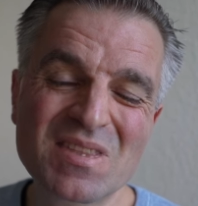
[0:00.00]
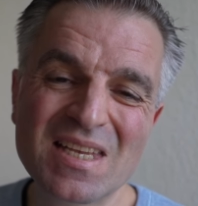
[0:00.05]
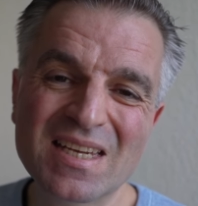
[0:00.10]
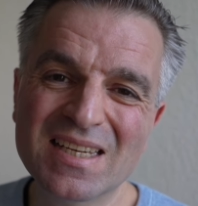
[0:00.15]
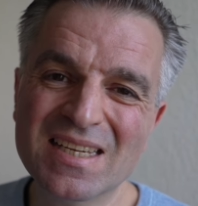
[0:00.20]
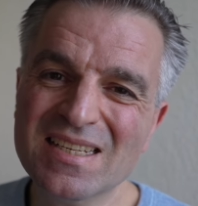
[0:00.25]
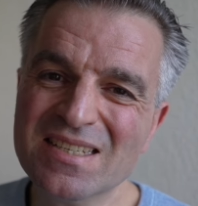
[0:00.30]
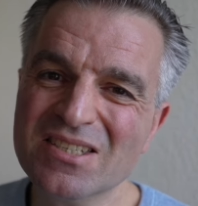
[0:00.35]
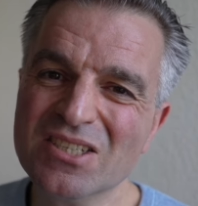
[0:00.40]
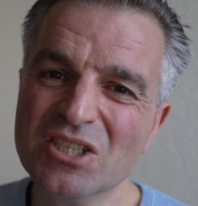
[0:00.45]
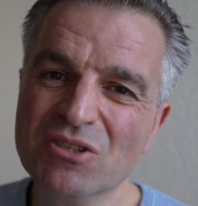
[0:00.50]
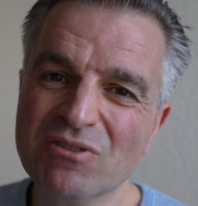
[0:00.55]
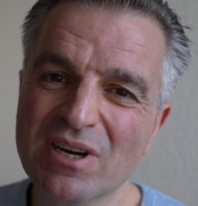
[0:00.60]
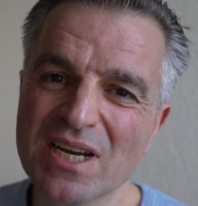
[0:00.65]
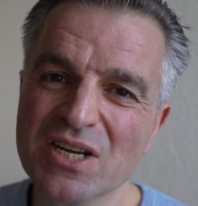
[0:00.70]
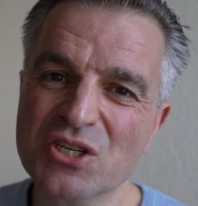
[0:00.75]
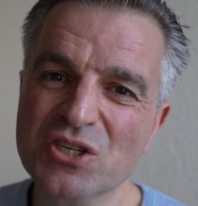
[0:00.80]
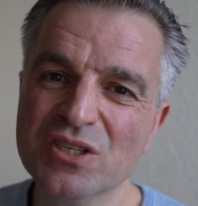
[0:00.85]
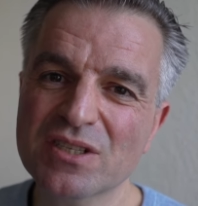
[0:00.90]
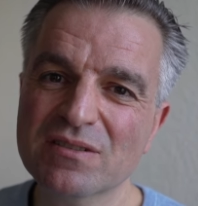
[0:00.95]

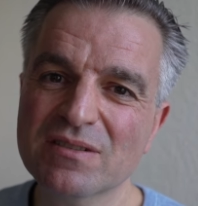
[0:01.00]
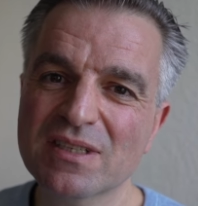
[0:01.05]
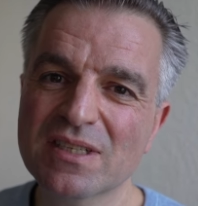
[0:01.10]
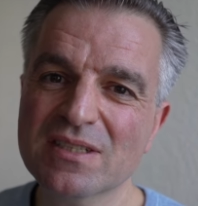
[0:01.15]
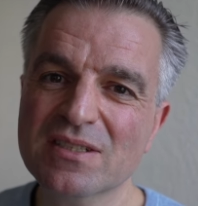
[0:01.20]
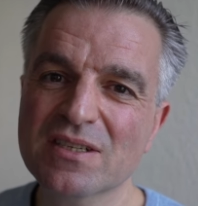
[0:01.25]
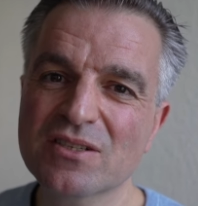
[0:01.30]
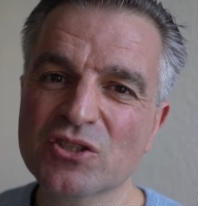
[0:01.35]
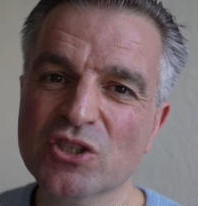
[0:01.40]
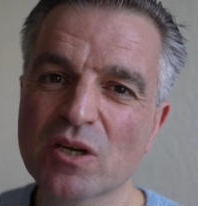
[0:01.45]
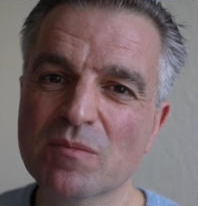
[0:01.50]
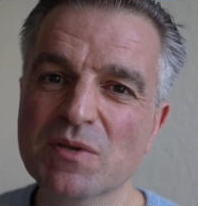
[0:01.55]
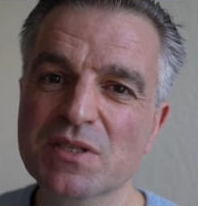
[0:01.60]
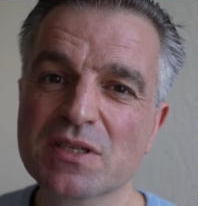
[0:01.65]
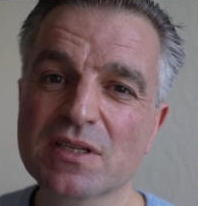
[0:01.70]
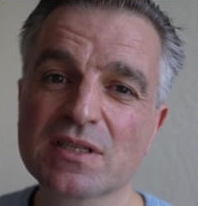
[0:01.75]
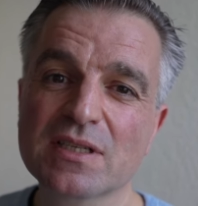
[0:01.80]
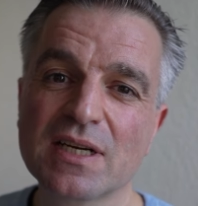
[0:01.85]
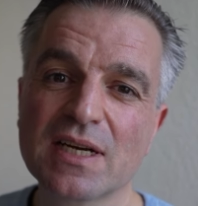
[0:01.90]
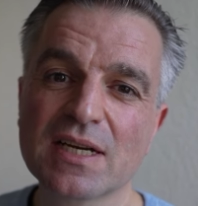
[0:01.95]
integration into German
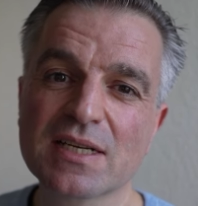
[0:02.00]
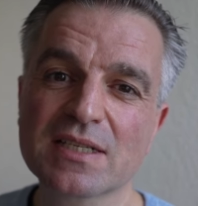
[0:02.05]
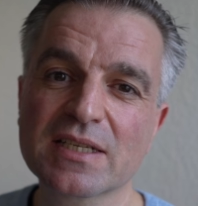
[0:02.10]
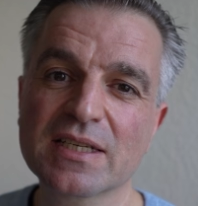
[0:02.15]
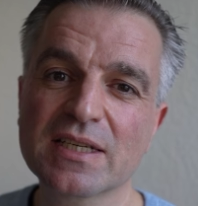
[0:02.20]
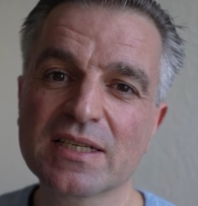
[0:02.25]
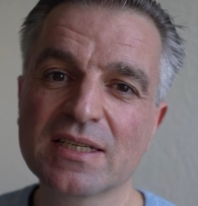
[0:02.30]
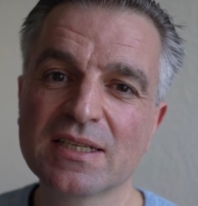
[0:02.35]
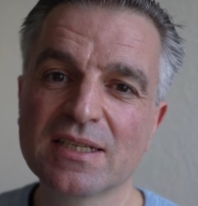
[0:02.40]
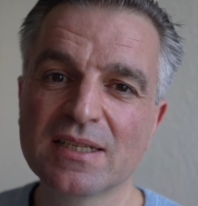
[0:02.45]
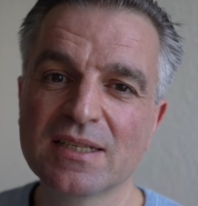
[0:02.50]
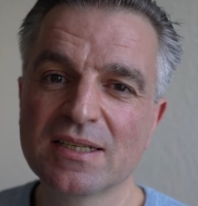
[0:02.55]
society